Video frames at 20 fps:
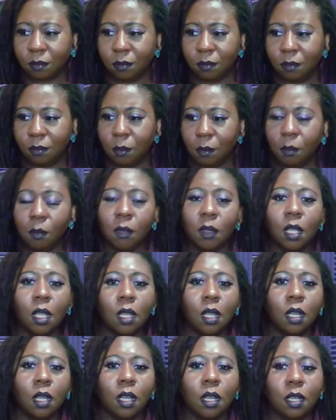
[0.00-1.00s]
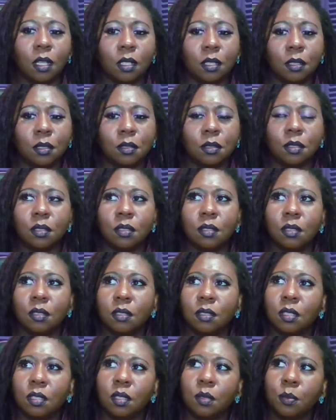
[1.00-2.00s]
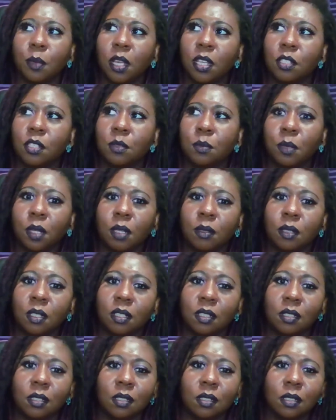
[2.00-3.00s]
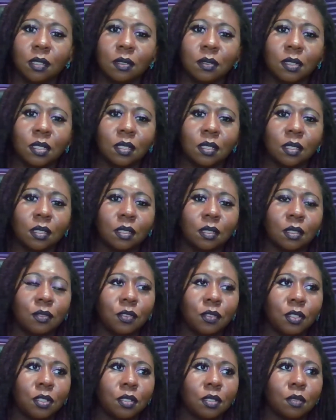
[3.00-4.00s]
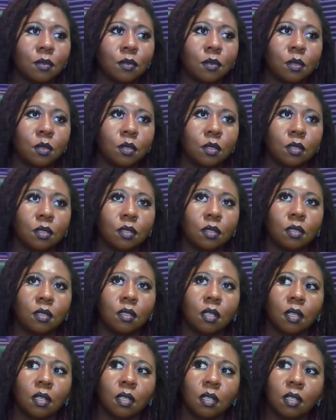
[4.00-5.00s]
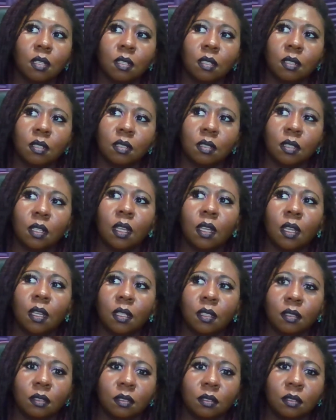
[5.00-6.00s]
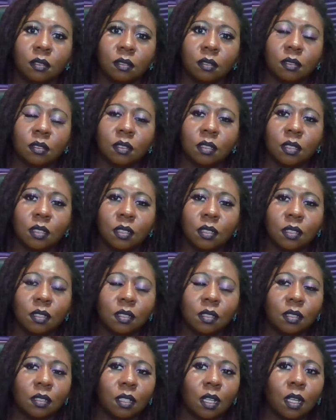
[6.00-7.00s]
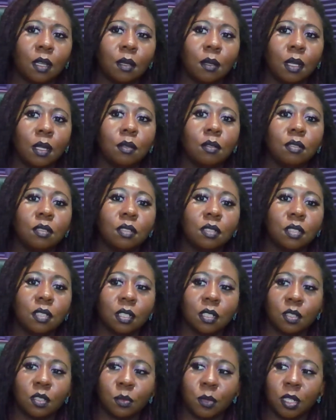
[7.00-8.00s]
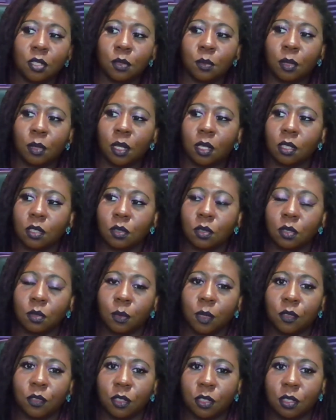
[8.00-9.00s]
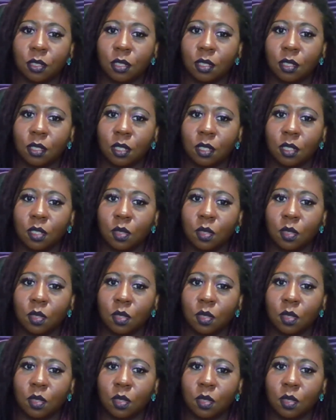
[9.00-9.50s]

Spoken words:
um Smashing Pumpkins was the first. So, yeah, mhm. I'm going to say Smashing Pumpkins was my first exposure